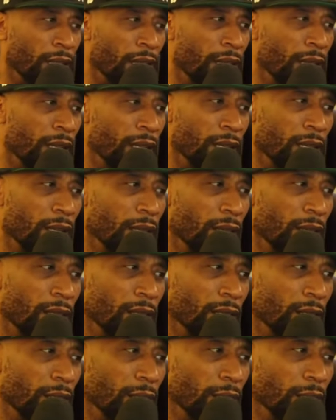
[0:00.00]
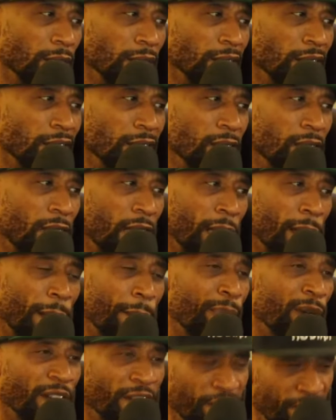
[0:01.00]
Like,
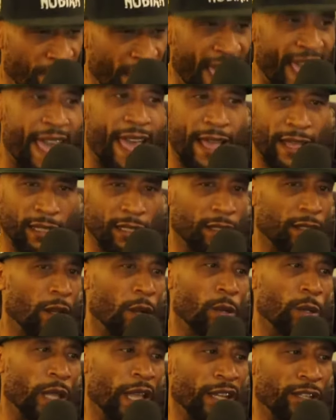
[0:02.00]
like but fast though.